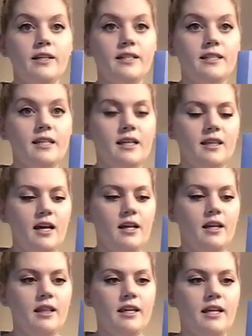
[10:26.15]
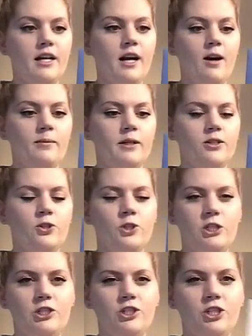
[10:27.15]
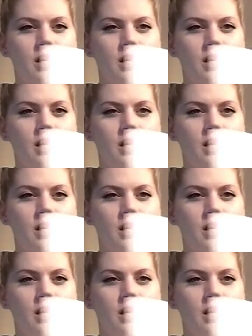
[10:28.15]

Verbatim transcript: to see at the end of the year how much she's